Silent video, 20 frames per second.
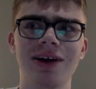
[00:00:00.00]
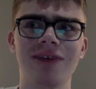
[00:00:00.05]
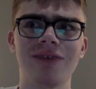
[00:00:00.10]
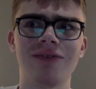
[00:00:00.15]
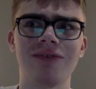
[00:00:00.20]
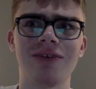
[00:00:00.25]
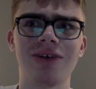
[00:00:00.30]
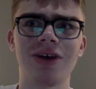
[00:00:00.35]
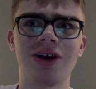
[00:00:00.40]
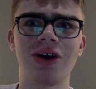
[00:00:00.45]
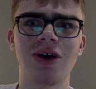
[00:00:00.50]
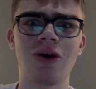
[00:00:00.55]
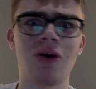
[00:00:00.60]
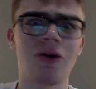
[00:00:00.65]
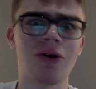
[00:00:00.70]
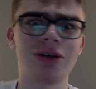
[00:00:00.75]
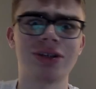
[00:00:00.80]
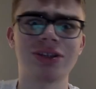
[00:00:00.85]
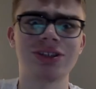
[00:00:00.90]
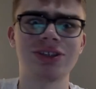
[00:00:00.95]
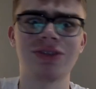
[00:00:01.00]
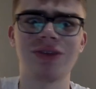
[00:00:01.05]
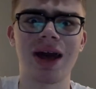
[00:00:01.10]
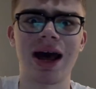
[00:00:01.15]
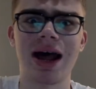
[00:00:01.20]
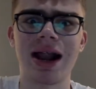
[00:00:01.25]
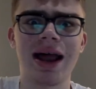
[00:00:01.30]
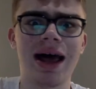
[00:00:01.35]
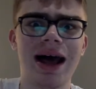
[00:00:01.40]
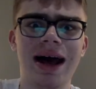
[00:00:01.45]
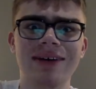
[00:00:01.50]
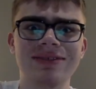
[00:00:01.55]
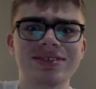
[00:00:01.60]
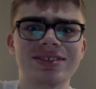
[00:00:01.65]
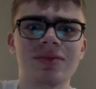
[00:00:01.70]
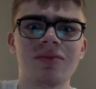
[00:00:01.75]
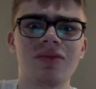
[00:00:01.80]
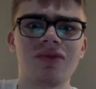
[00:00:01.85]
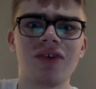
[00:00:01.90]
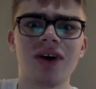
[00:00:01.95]
Of course, you gotta have
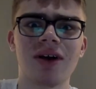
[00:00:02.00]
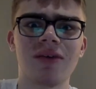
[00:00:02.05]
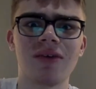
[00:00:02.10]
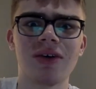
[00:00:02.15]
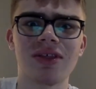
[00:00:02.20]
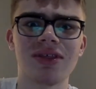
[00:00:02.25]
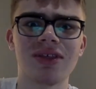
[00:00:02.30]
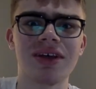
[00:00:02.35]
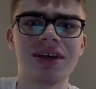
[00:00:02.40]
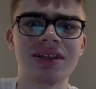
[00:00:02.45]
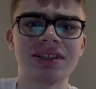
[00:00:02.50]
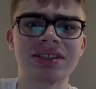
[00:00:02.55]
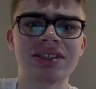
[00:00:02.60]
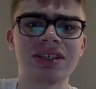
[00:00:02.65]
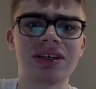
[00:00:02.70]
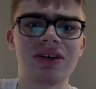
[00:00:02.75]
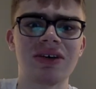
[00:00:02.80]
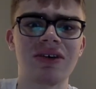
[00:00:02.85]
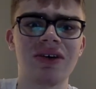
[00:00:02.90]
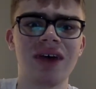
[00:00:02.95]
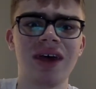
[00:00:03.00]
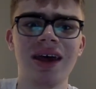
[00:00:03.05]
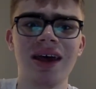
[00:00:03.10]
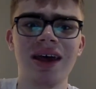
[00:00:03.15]
some fun with it. So,